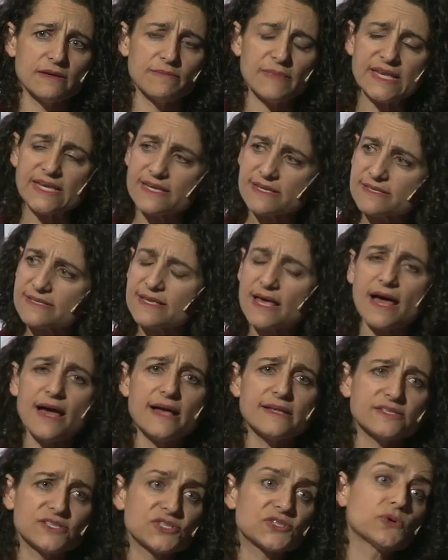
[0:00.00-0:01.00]
many
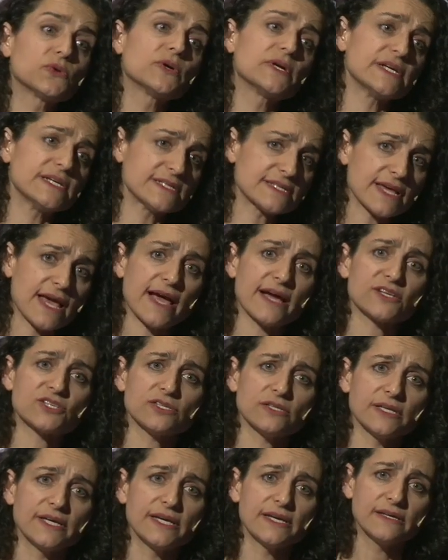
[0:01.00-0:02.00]
sad stories,
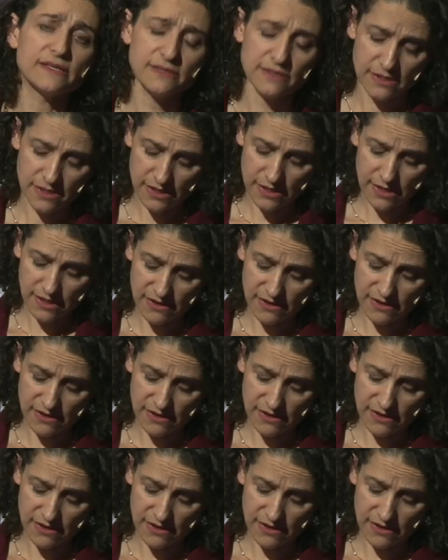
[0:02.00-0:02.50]
actually,